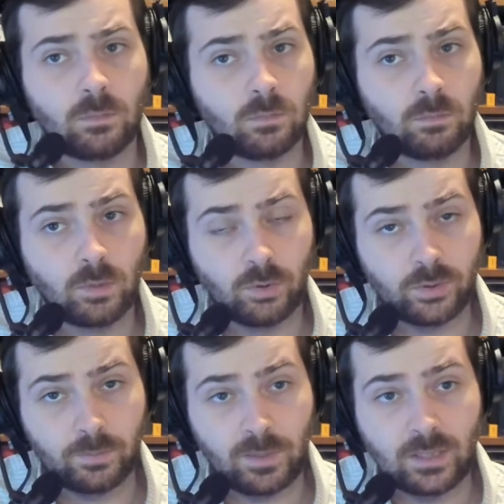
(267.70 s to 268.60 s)

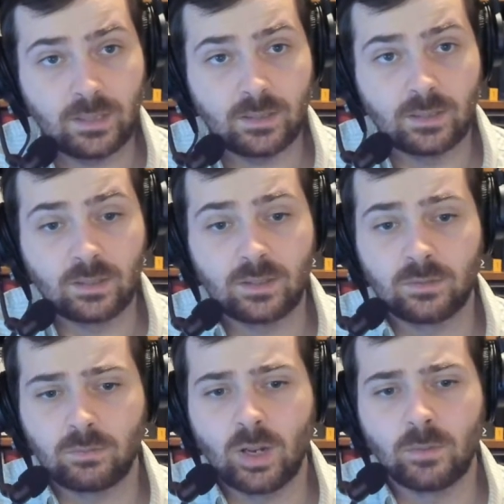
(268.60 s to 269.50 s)
Most
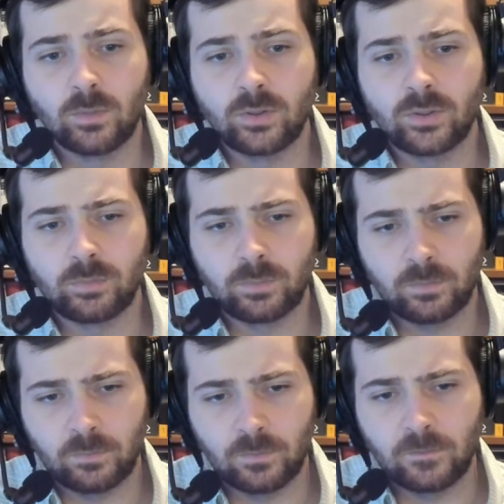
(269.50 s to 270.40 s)
places, most
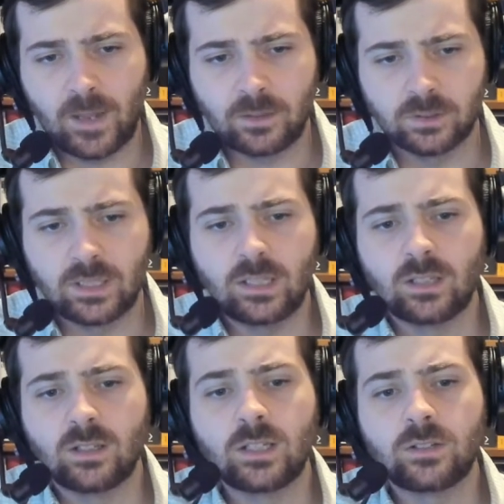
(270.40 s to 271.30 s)
faculty
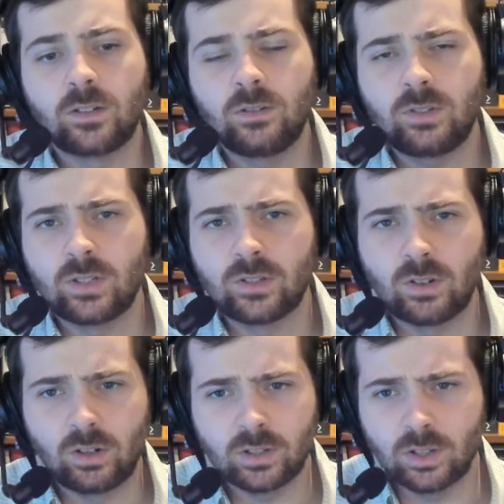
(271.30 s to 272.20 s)
and institutions
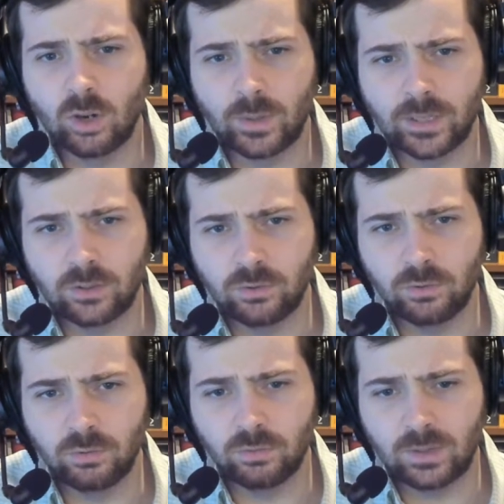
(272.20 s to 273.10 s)
aren't going
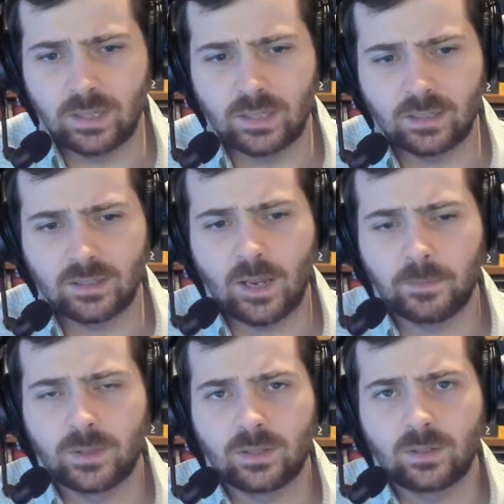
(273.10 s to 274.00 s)
to
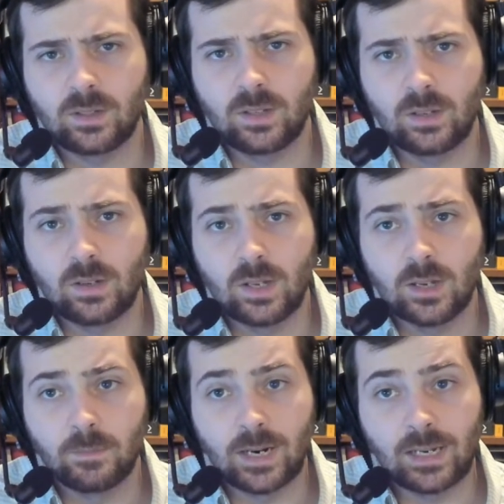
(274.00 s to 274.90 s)
accept
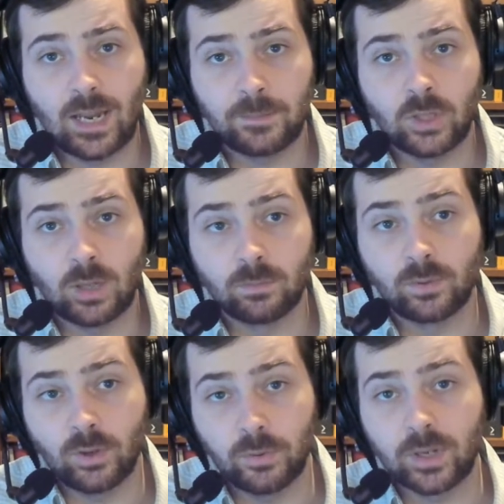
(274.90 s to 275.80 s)
my laptop
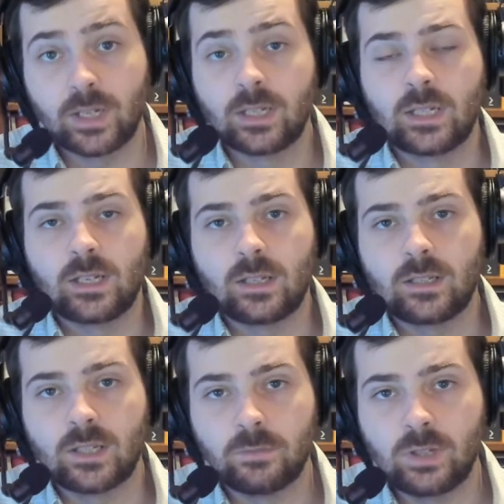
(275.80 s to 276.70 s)
broke
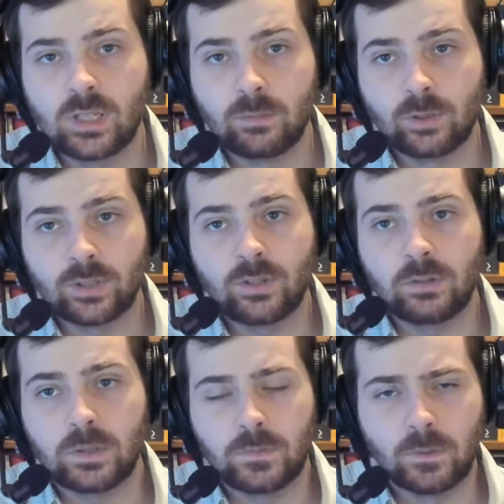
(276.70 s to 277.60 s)
as a reasonable
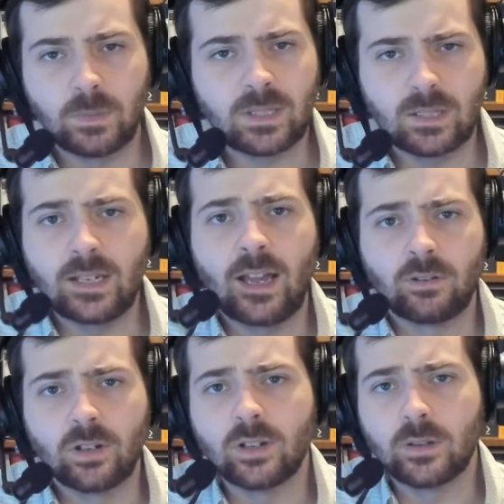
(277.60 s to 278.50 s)
excuse for missing out
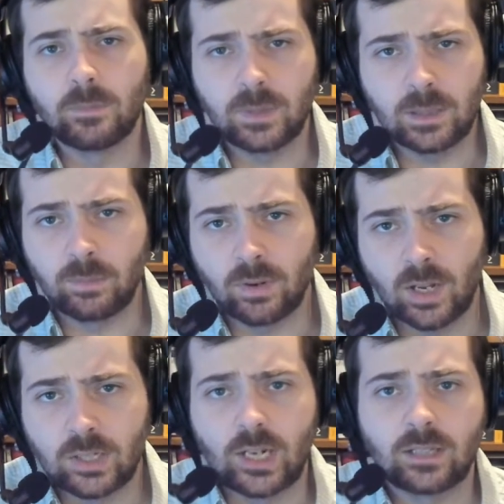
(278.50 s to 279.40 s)
on a big
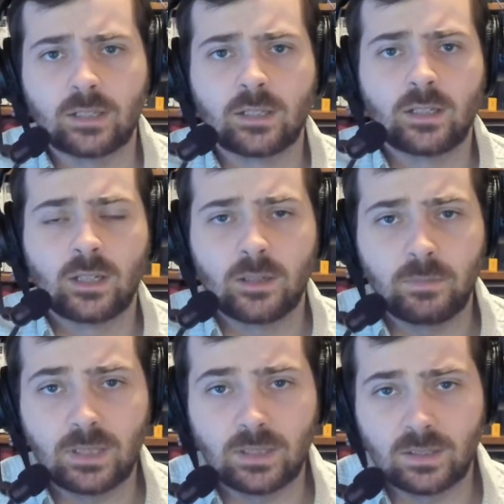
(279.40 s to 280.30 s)
project
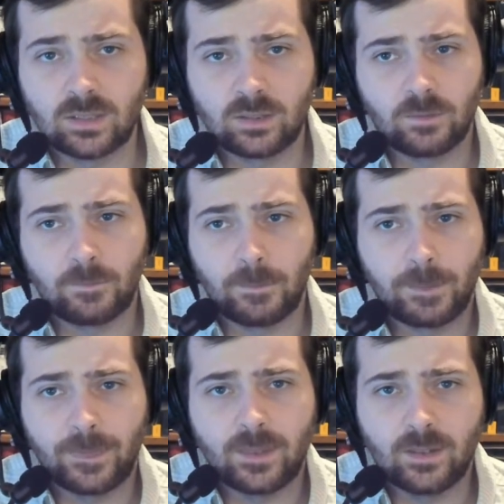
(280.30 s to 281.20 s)
because
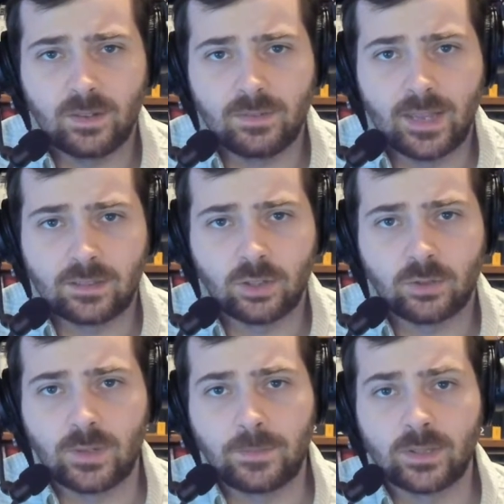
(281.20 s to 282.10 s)
that
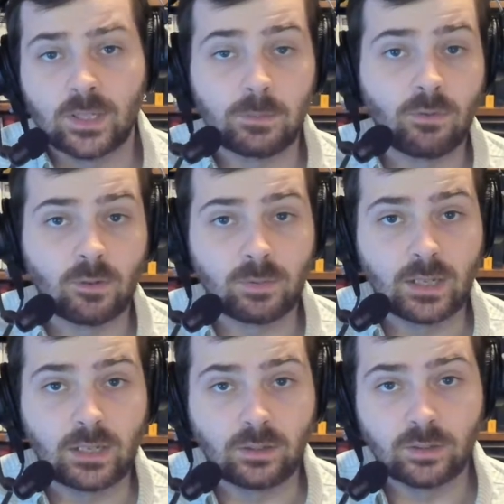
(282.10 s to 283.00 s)
just represents poor
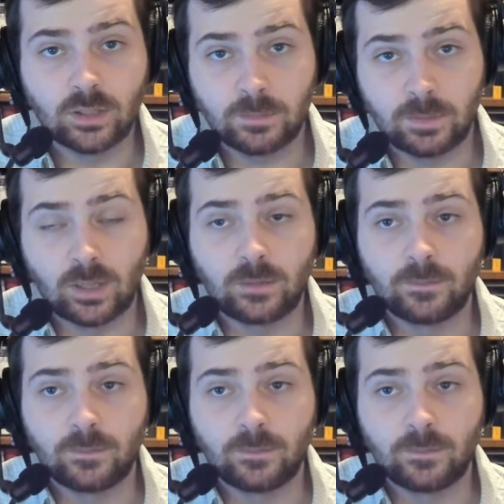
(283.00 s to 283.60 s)
planning on your part.